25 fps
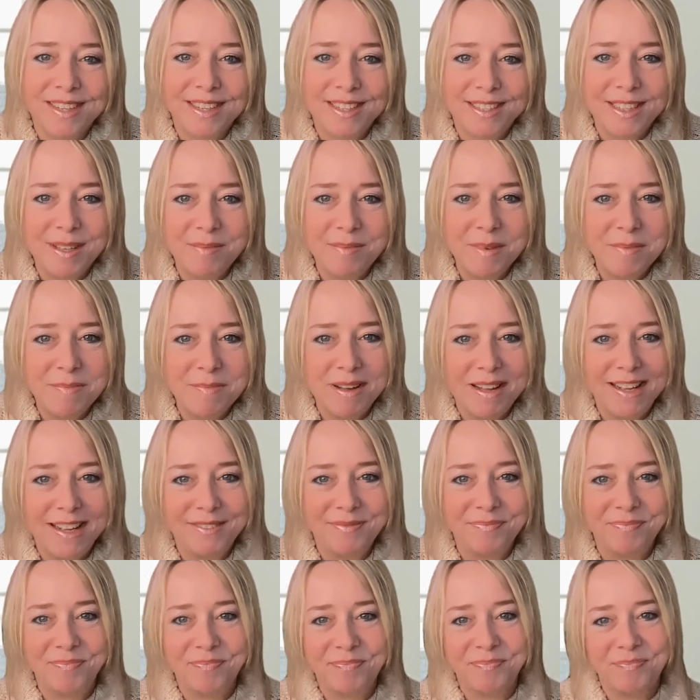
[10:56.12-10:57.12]
kiss them
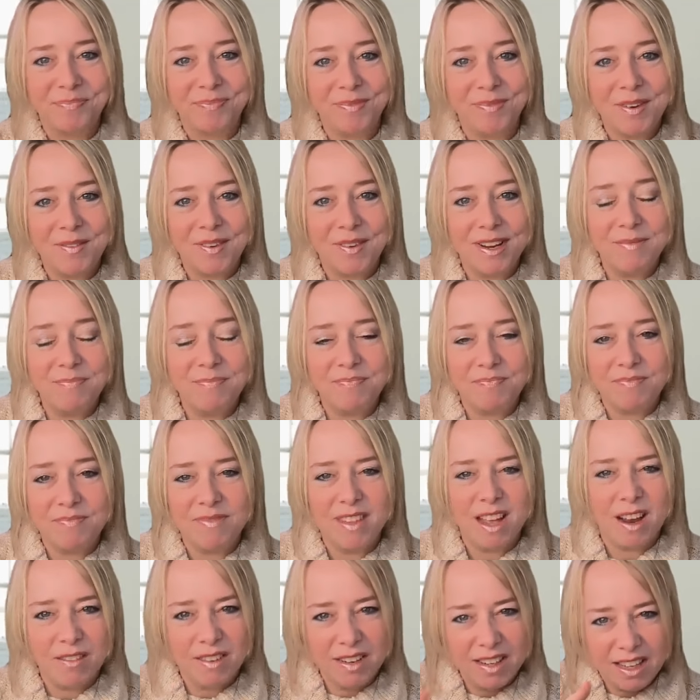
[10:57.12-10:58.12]
goodbye. All right.
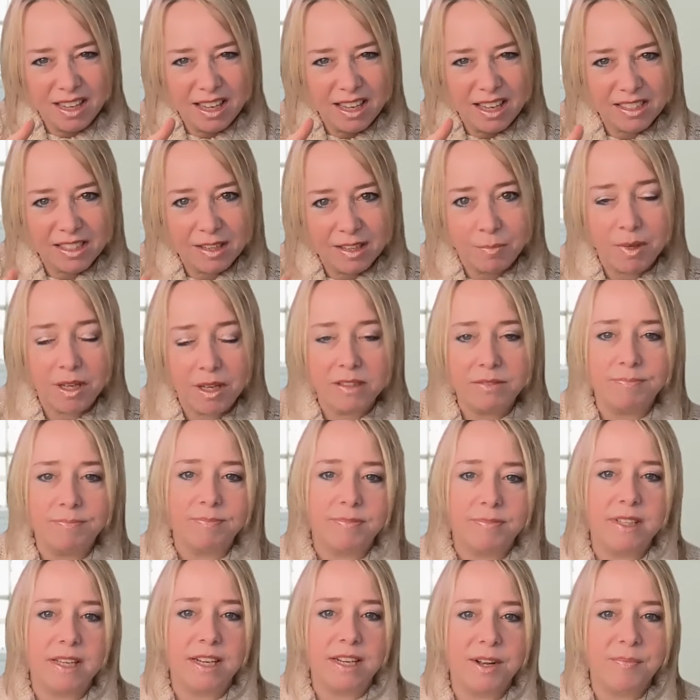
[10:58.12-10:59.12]
Not really kiss them, but
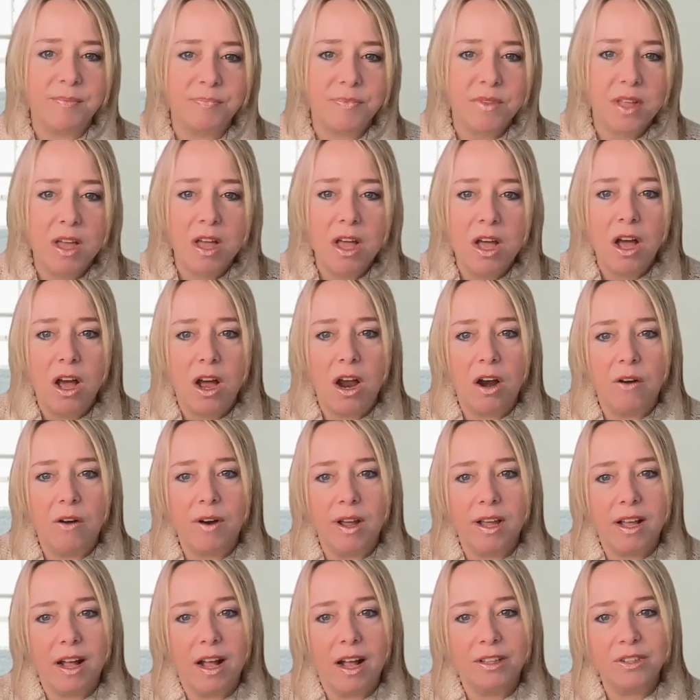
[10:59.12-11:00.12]
you know. All
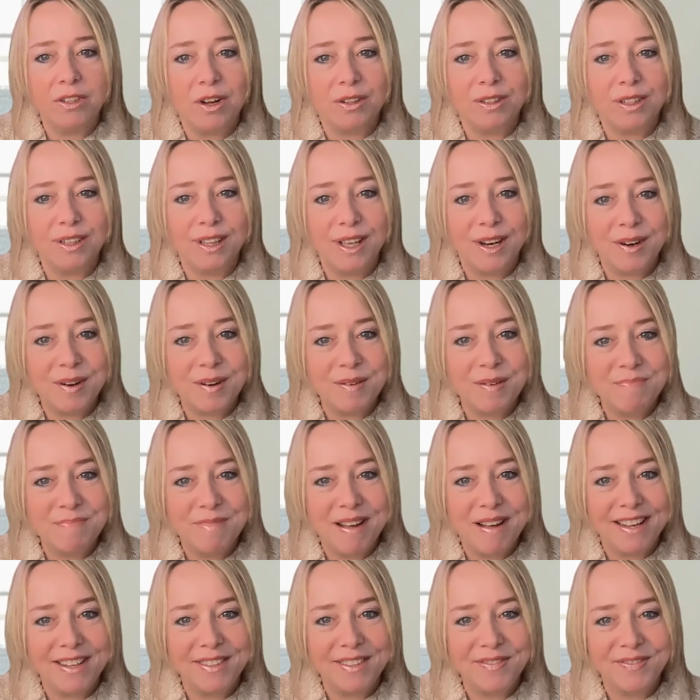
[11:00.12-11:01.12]
right. I'll talk to you later.
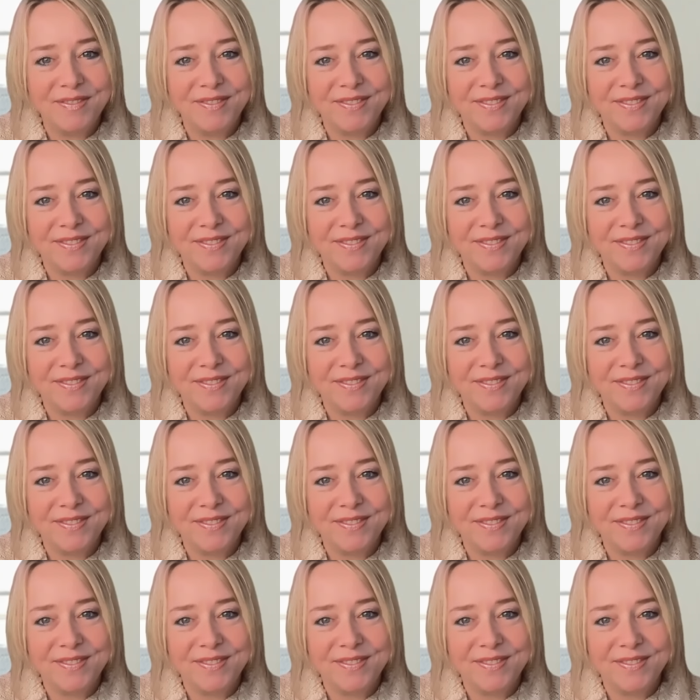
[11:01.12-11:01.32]
Bye.